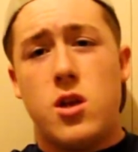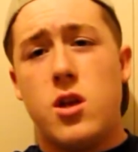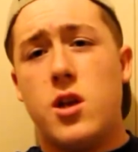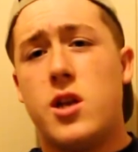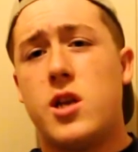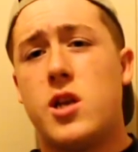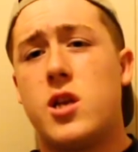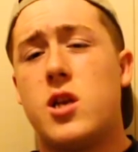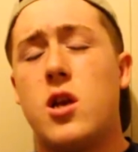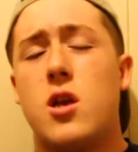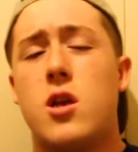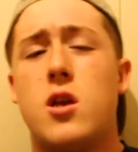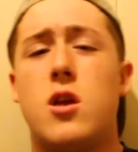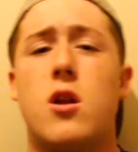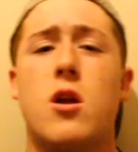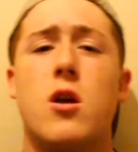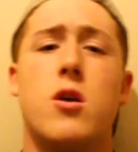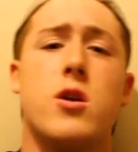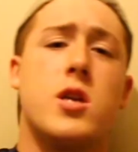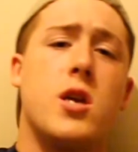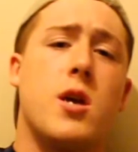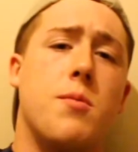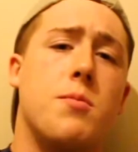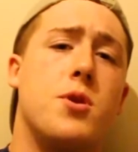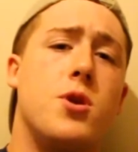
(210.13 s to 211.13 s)
It's
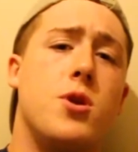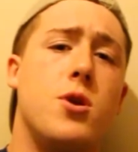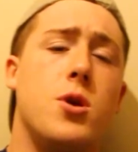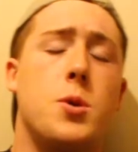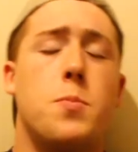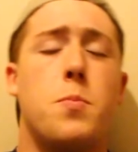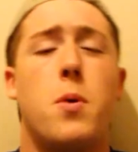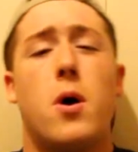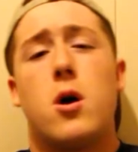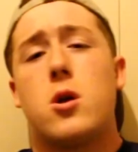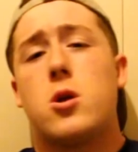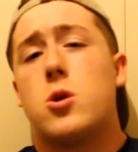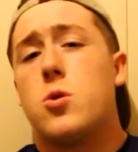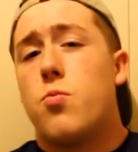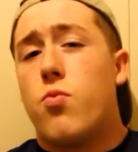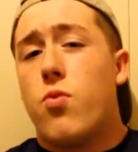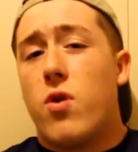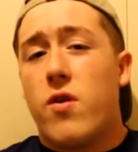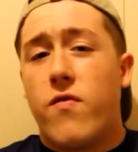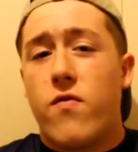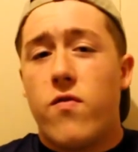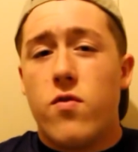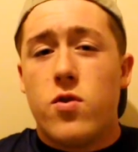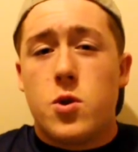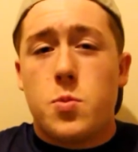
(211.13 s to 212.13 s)
up to you, it's personal
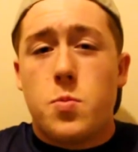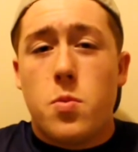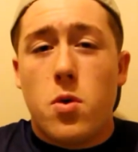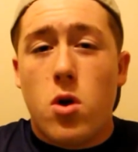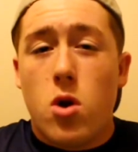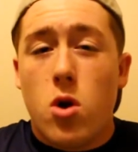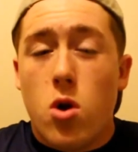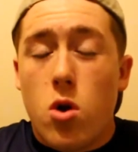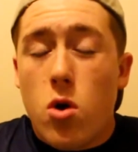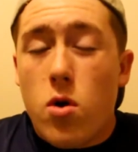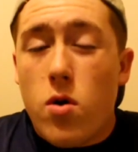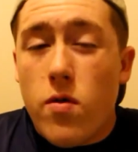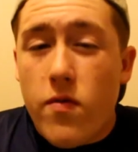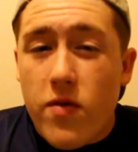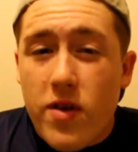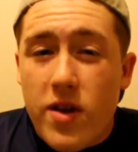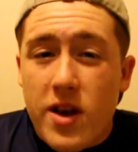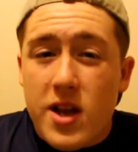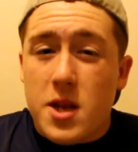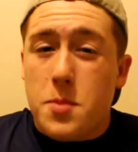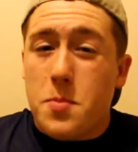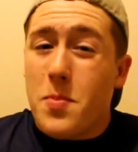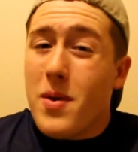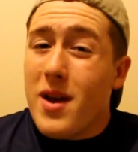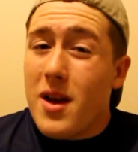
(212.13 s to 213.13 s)
preference, but a lot of it
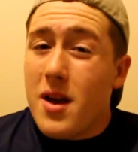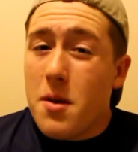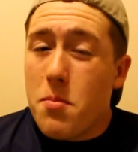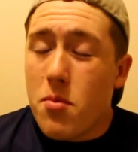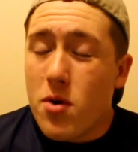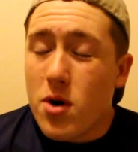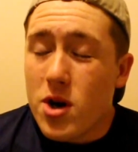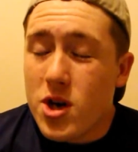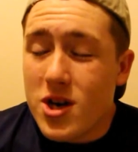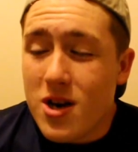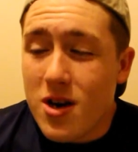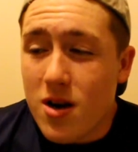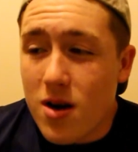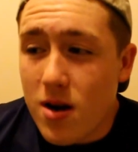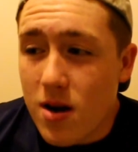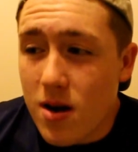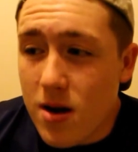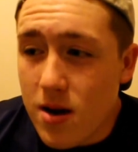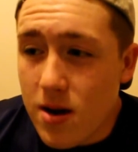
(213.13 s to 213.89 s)
is peer pressure.